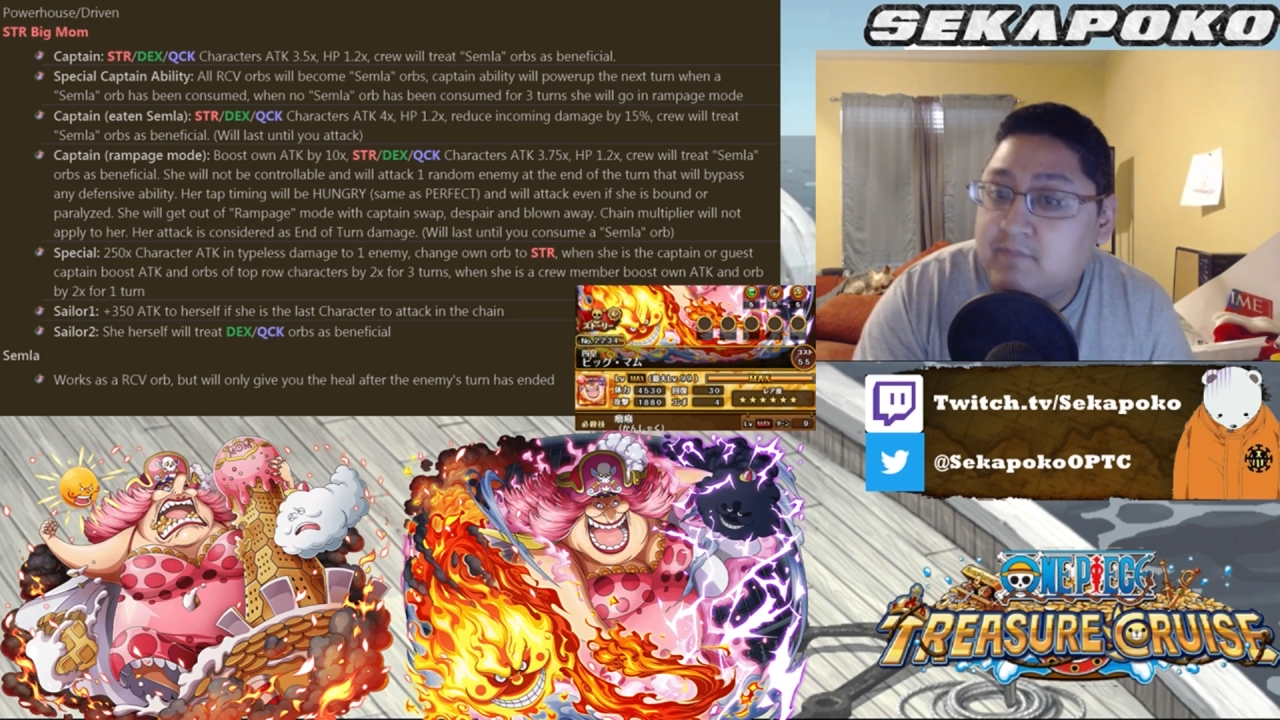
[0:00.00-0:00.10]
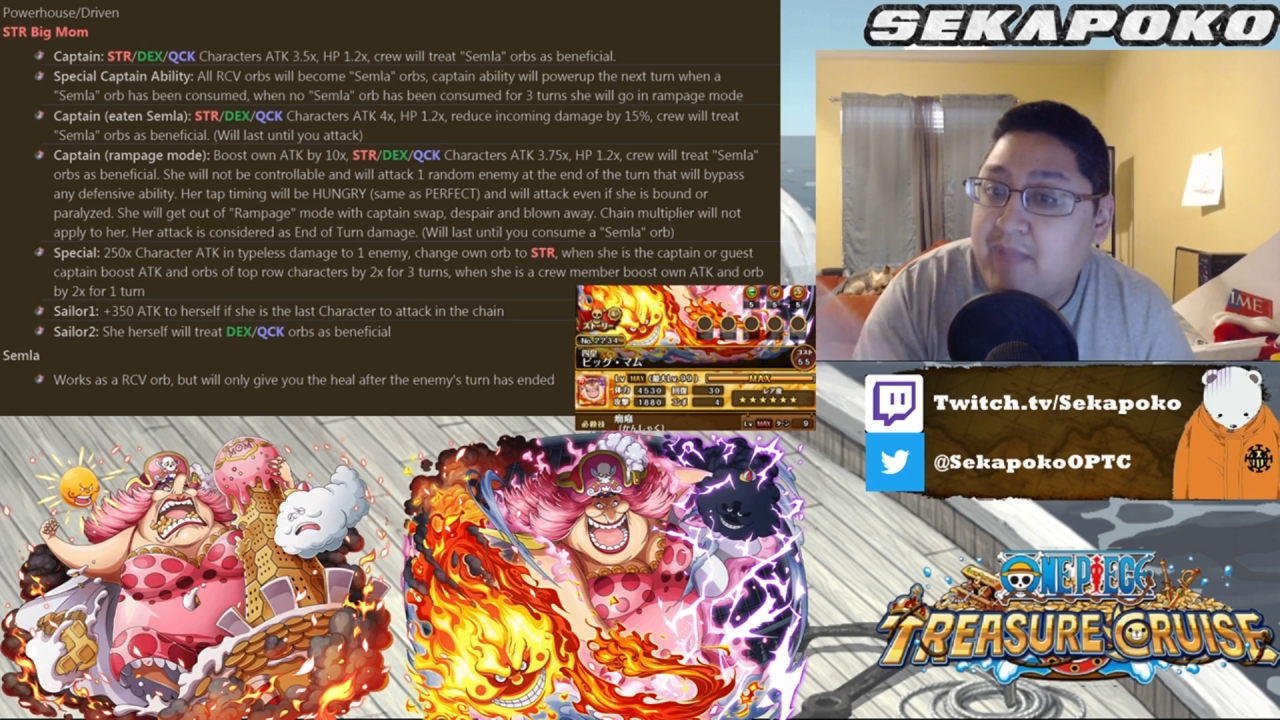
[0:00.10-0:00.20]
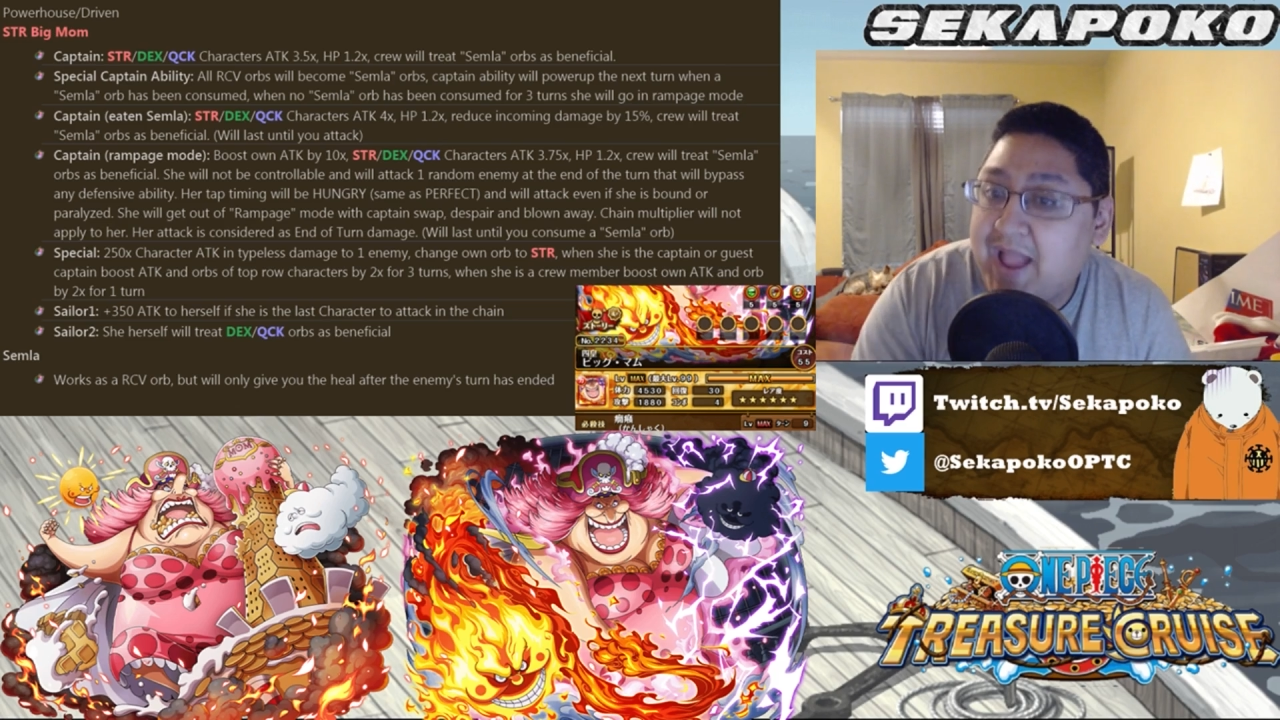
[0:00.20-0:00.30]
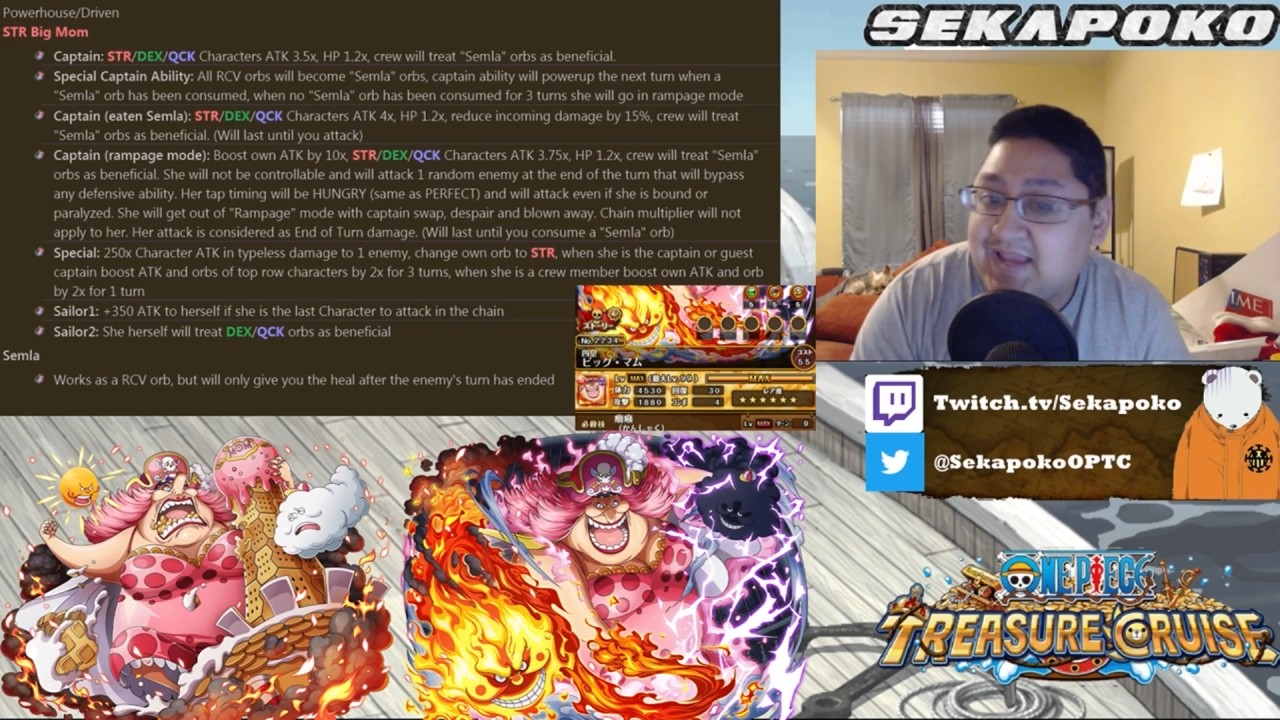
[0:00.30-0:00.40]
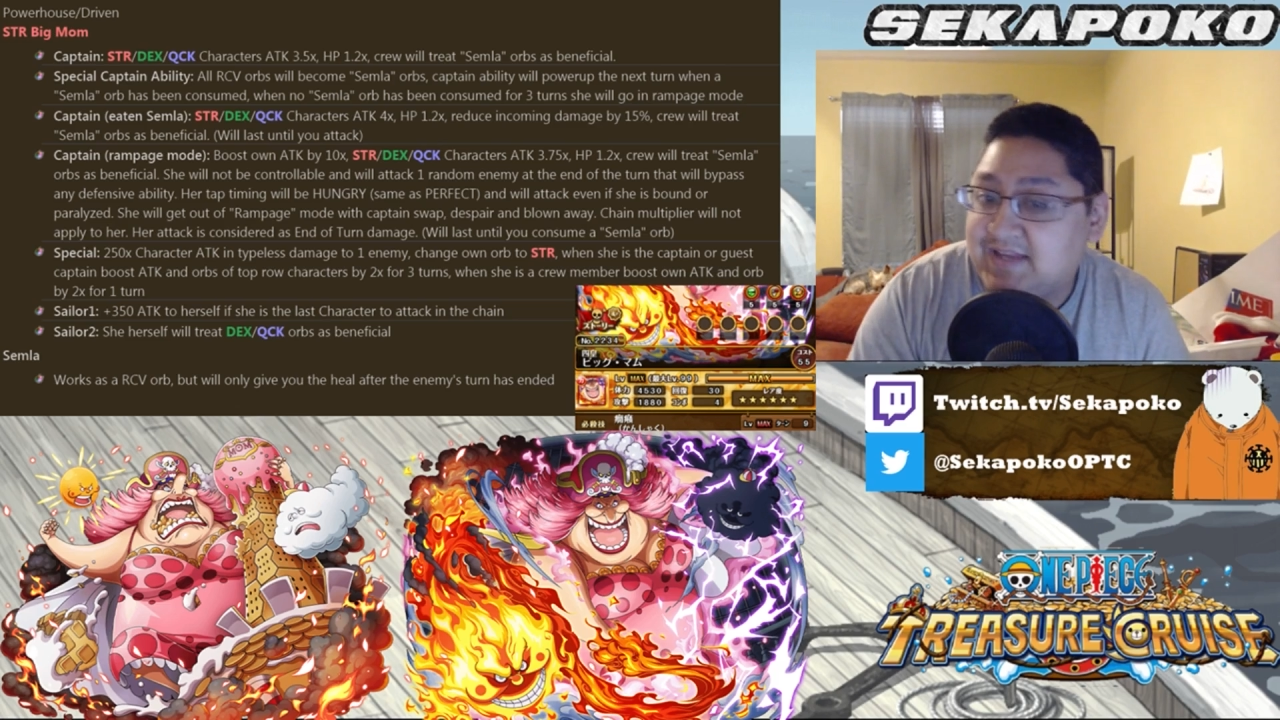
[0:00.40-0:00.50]

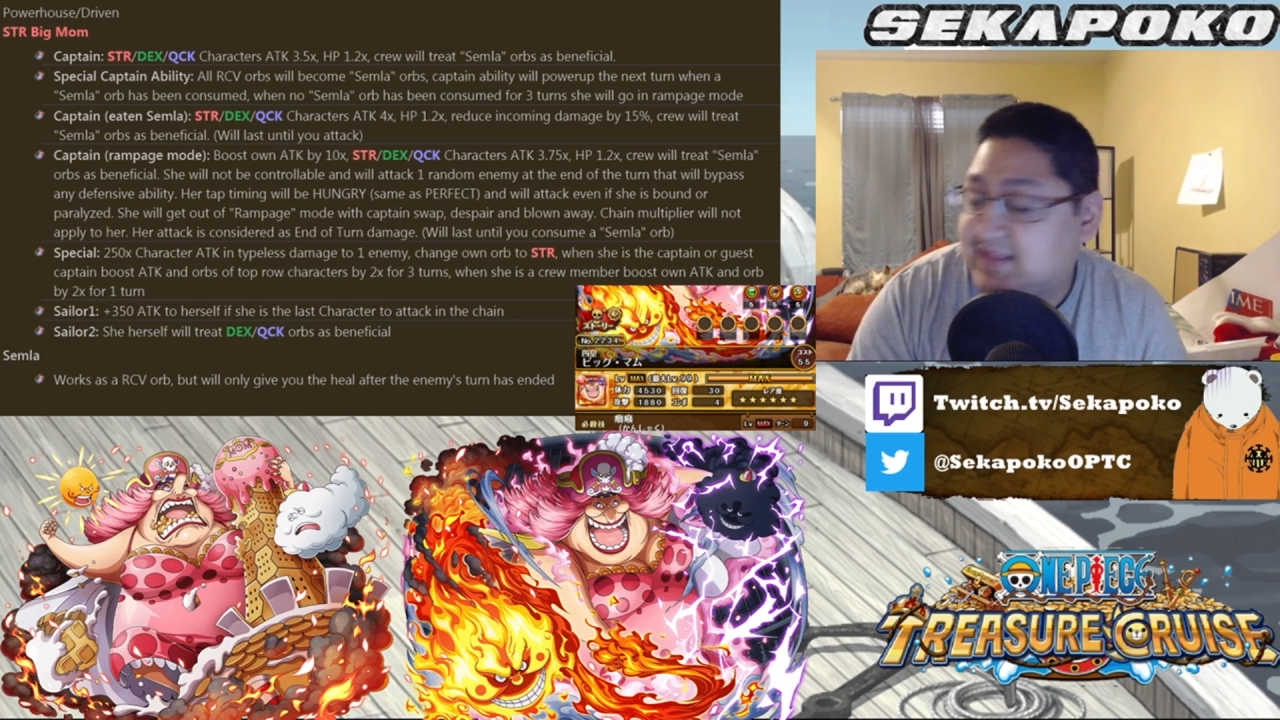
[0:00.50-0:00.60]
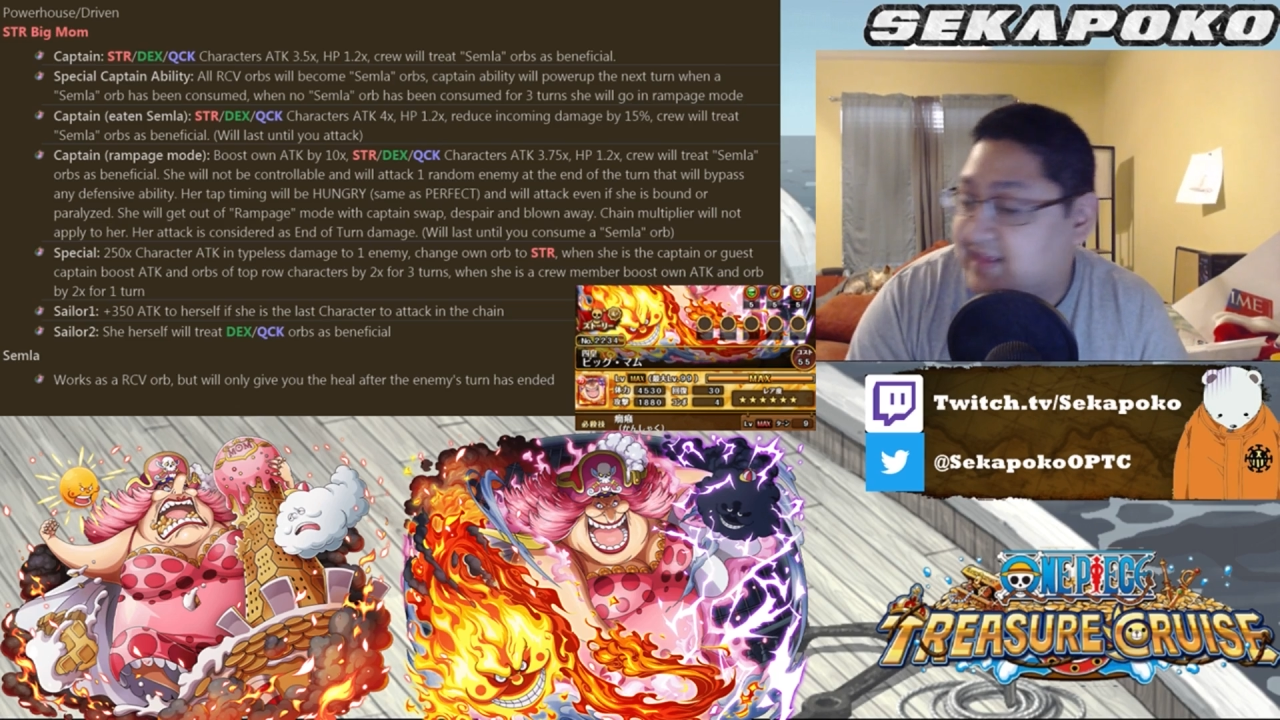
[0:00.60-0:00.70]
back into